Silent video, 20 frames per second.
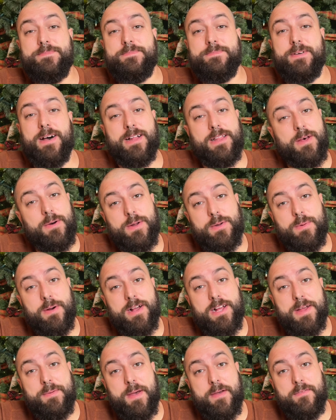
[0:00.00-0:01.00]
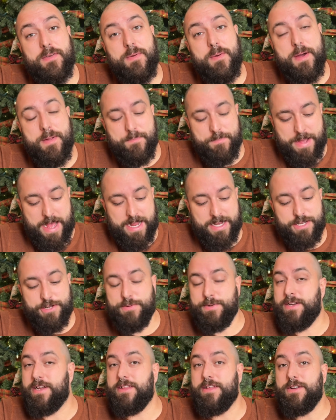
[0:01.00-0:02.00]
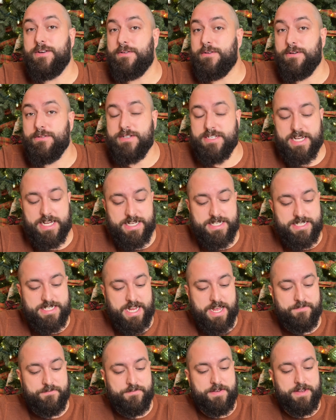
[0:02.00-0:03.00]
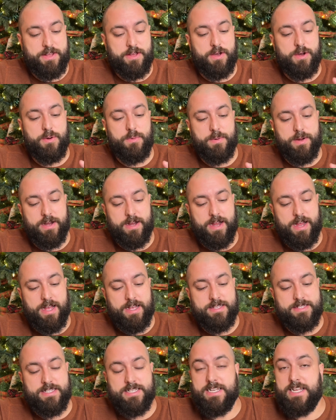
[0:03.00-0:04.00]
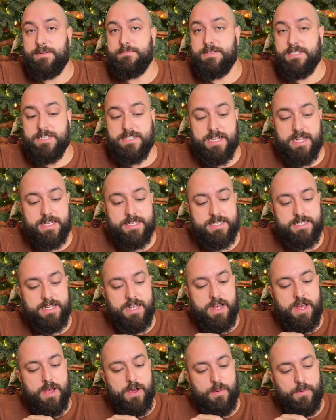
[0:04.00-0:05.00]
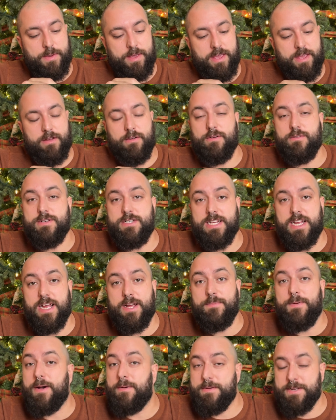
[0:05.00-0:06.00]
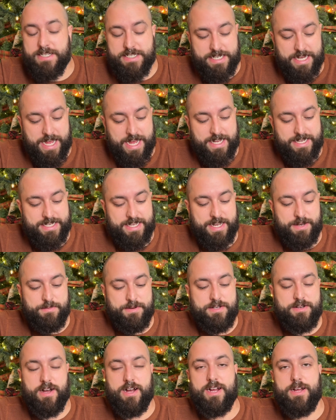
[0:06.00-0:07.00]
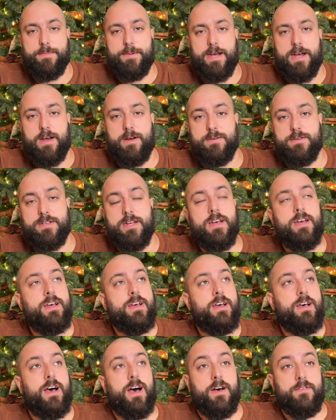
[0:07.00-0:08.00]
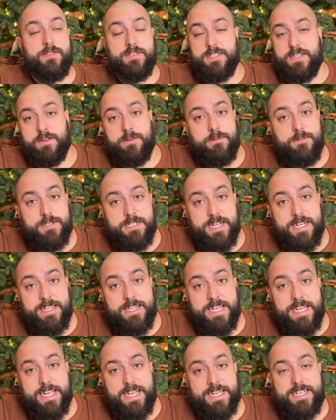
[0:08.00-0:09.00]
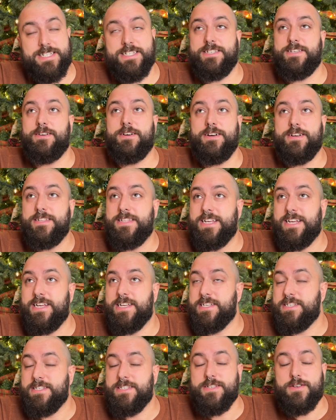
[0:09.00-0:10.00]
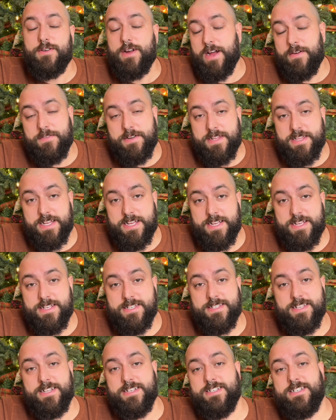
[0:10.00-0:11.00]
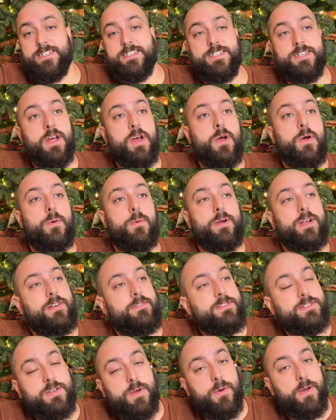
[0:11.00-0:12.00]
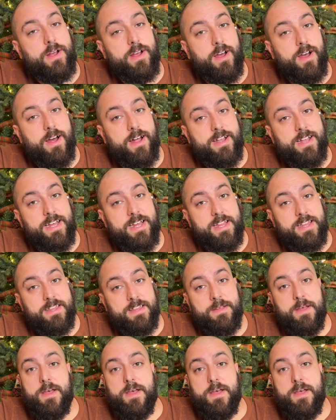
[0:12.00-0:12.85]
Hello and welcome everyone back to another crochet and chat video where, as the name suggests, we crochet while we chat and we talk about obviously crochet things, yarn things, crafty things, and just whatever's going on in